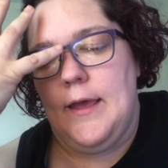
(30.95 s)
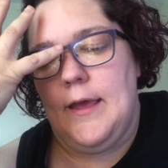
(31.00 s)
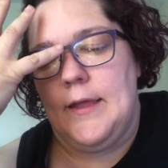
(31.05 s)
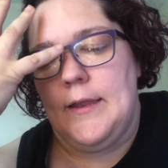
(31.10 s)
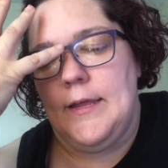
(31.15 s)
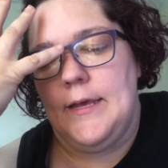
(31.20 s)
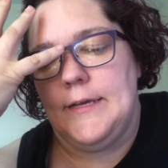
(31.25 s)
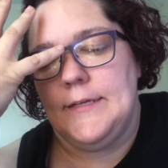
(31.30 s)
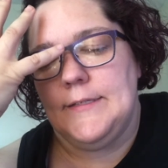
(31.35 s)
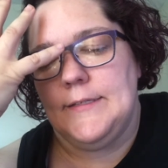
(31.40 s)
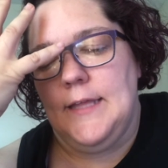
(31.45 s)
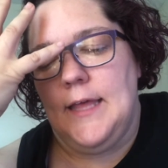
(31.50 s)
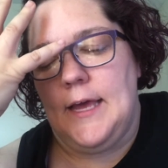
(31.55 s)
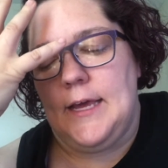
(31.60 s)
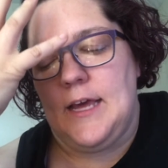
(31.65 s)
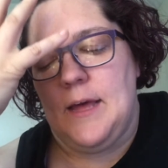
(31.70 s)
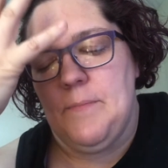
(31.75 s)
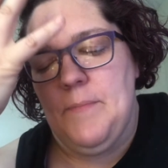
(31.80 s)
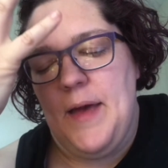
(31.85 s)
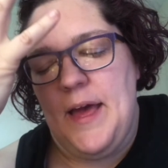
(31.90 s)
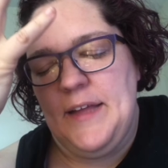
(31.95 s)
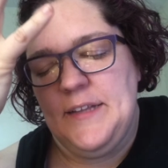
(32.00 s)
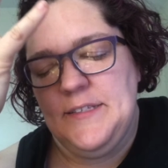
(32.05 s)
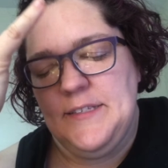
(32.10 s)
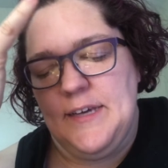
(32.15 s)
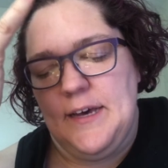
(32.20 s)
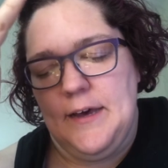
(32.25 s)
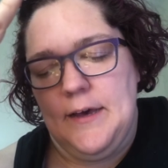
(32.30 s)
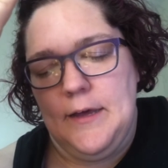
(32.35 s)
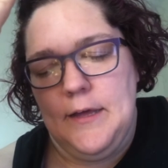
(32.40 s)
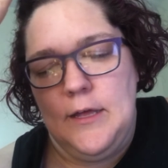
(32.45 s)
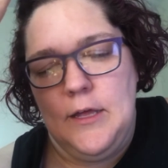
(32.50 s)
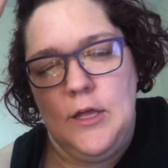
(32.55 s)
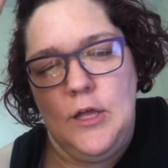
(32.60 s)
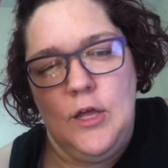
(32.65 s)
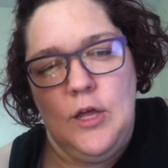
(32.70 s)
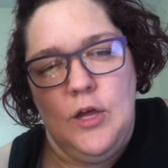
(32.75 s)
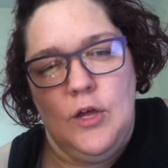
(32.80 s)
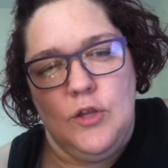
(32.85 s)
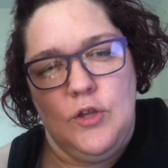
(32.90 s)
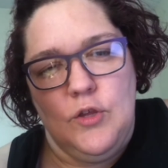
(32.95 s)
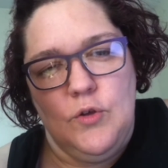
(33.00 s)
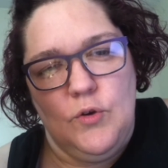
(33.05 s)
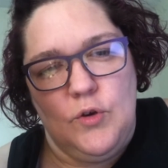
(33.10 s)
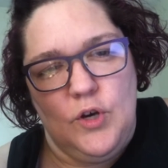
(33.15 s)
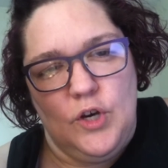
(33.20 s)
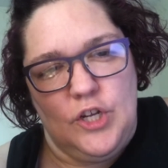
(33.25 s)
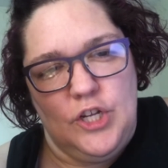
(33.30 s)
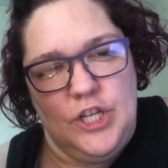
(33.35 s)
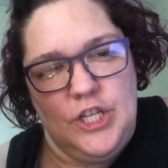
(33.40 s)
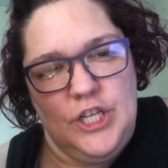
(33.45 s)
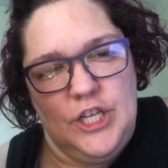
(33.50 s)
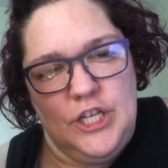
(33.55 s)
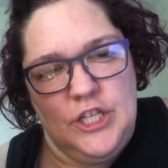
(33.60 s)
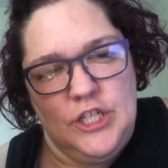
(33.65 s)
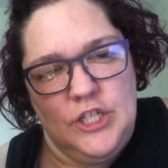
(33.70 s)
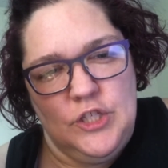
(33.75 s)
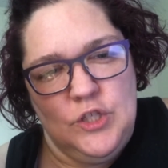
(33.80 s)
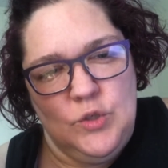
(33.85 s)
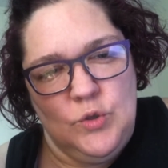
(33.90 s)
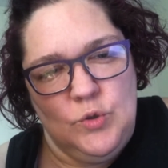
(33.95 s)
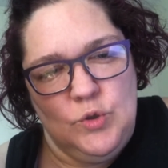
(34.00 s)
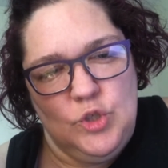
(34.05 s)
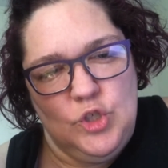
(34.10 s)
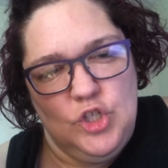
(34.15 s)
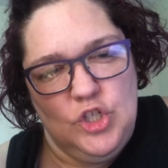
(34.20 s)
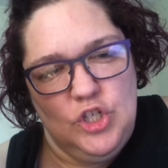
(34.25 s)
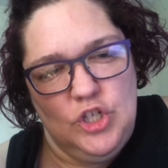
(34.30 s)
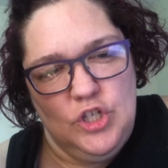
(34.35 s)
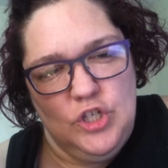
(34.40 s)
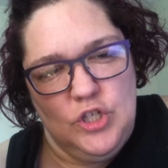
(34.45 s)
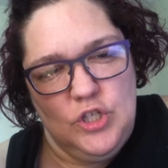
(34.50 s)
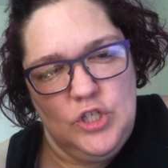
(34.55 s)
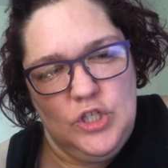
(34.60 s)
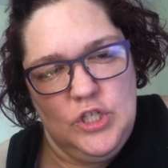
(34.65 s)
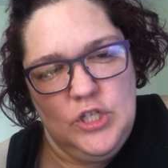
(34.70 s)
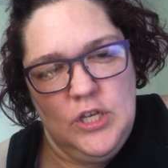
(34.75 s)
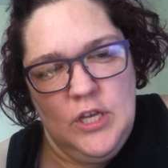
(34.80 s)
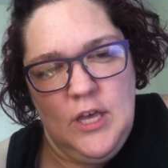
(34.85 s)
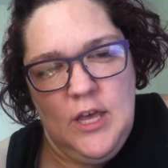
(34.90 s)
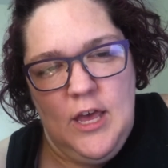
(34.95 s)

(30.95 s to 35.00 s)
And he's like, Amanda, you're going to need a new shirt.